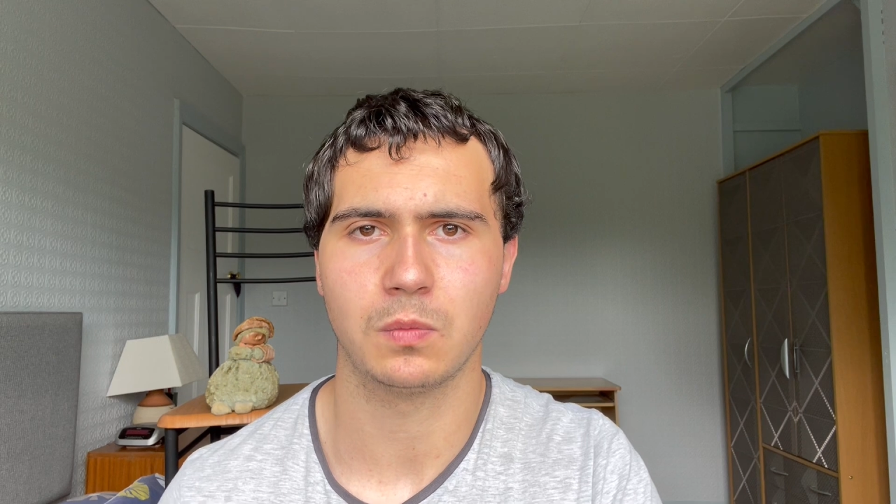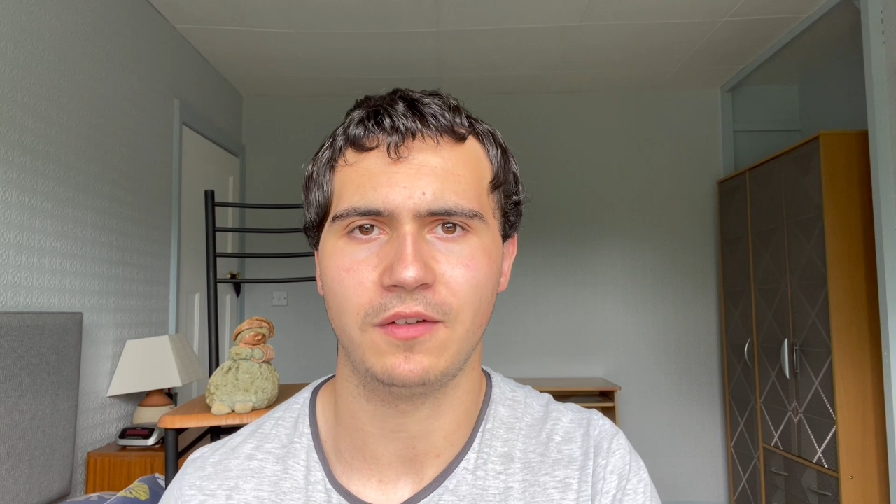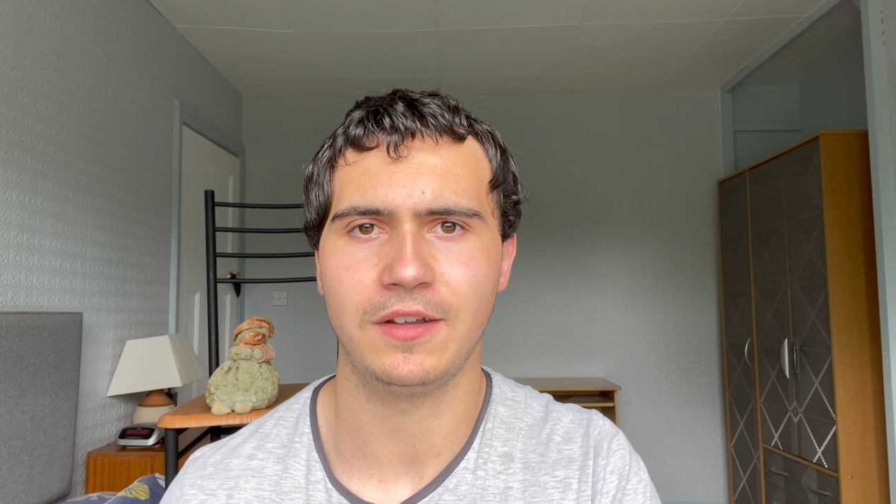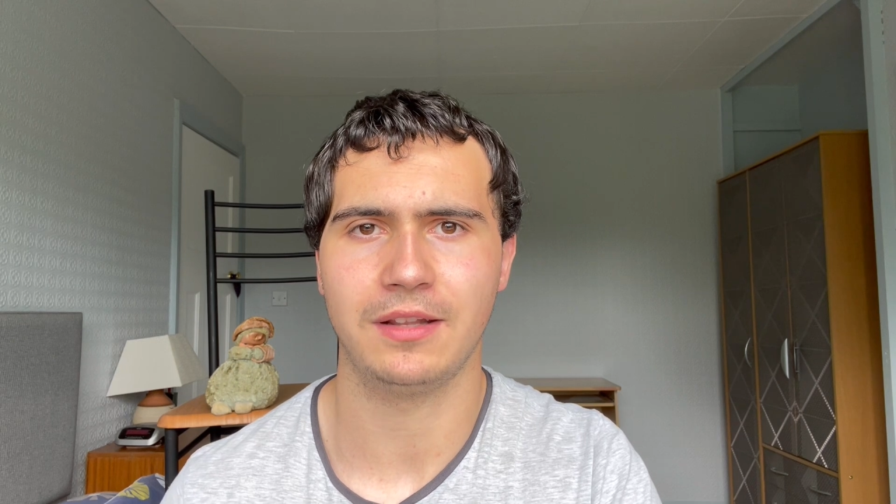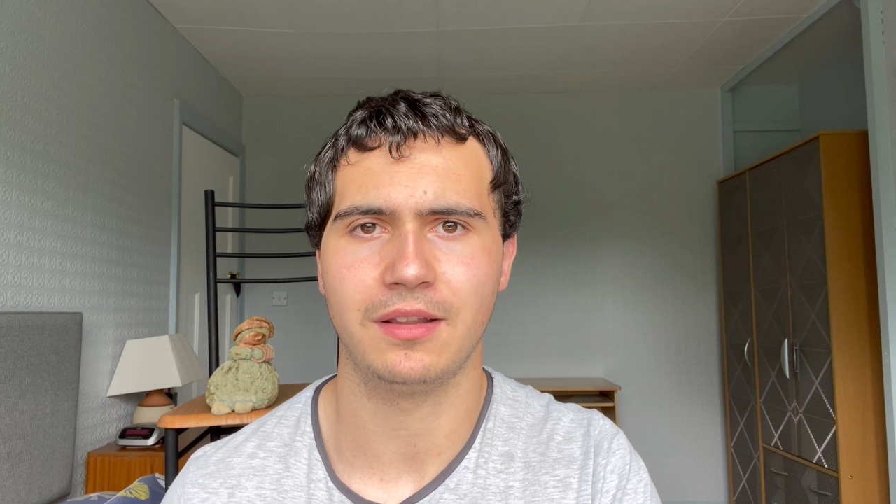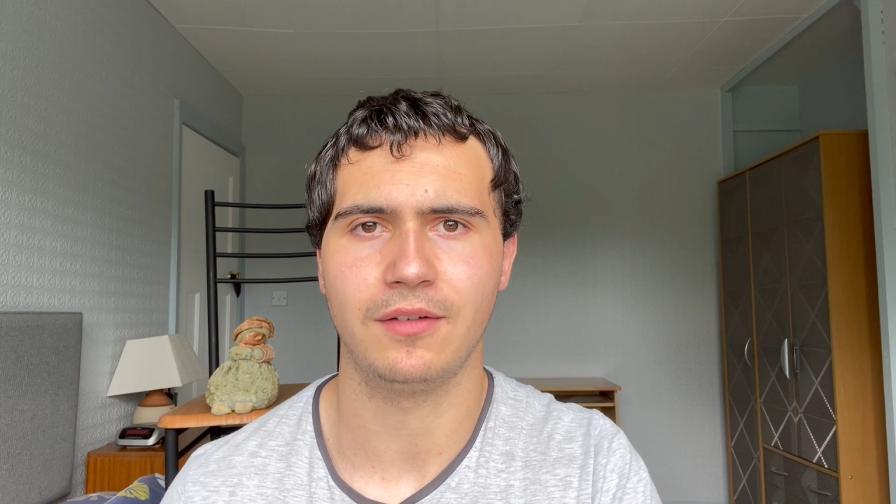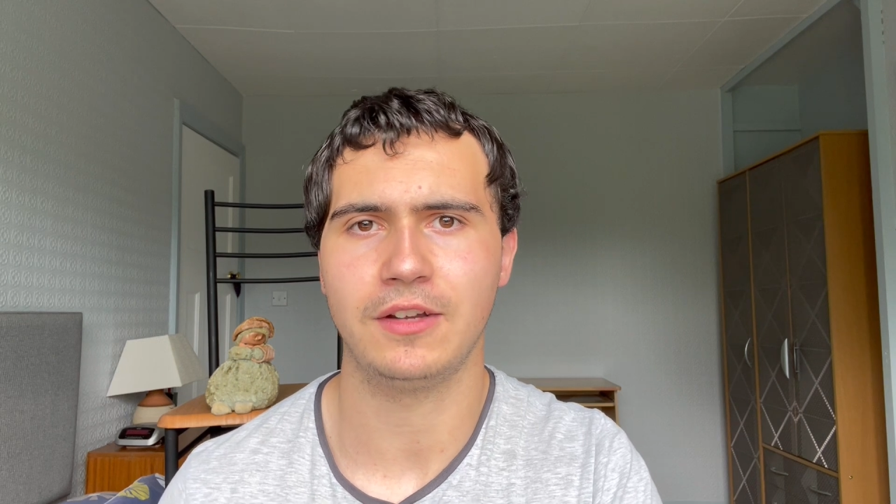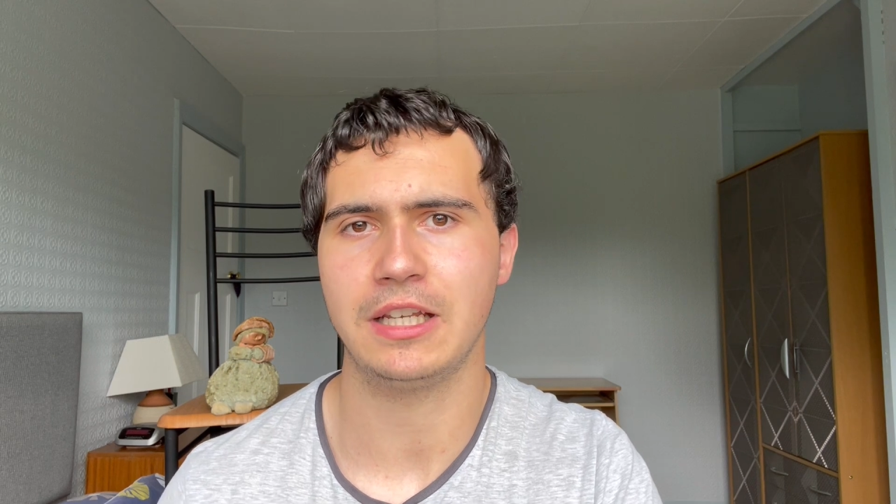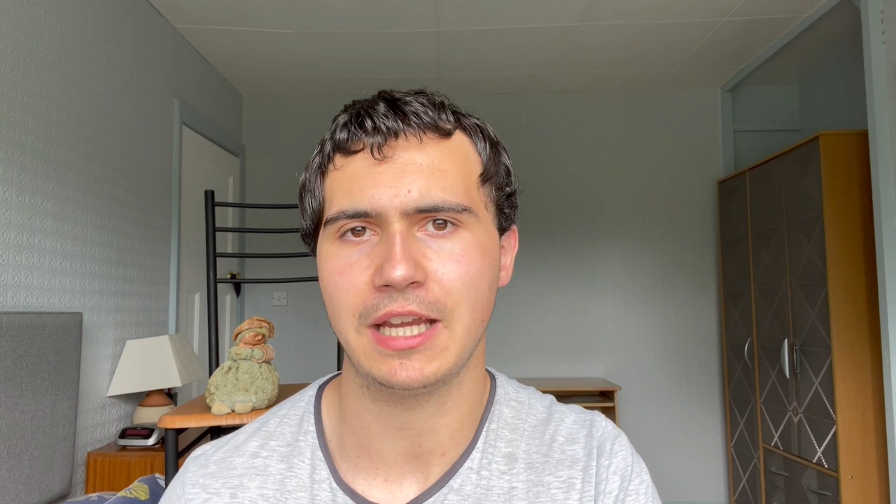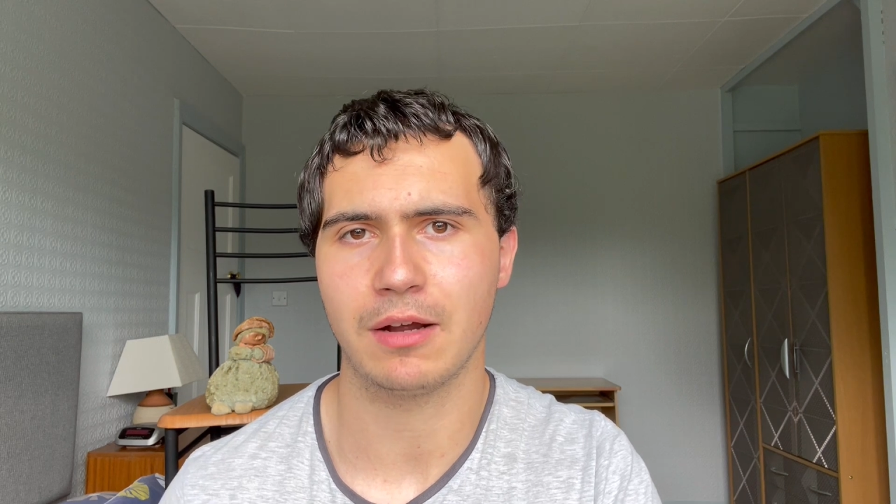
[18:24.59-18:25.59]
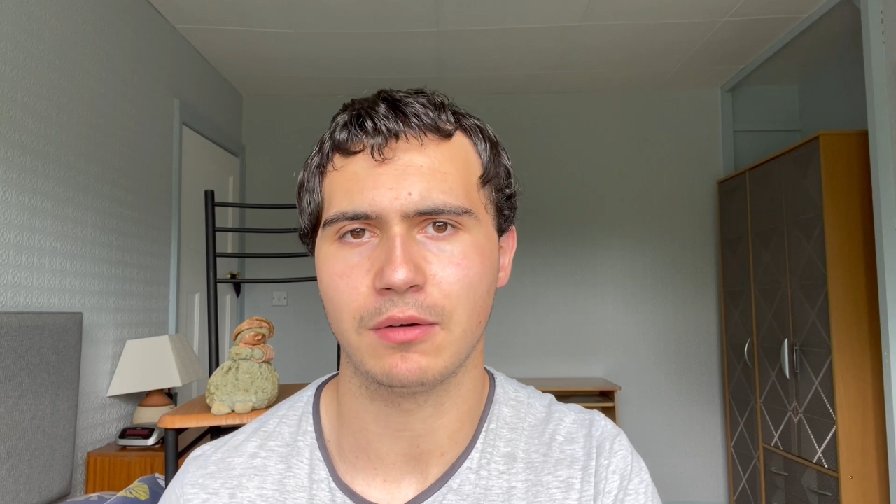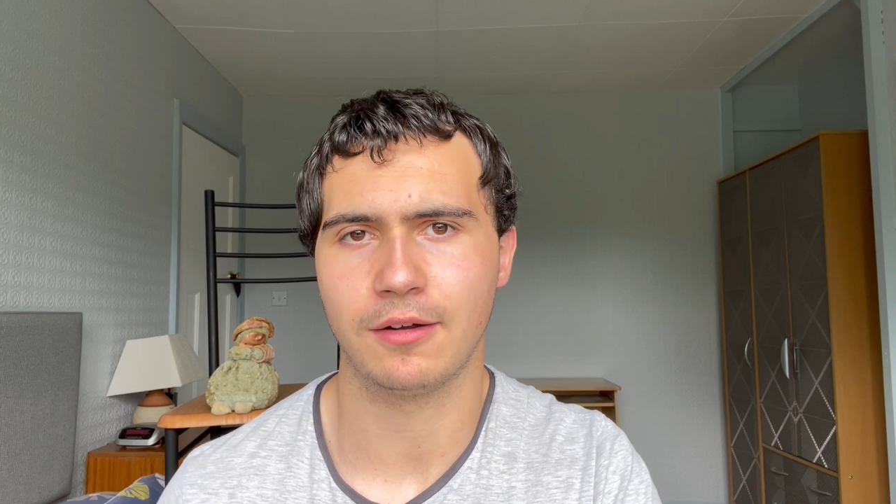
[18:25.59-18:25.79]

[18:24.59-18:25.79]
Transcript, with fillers: within the video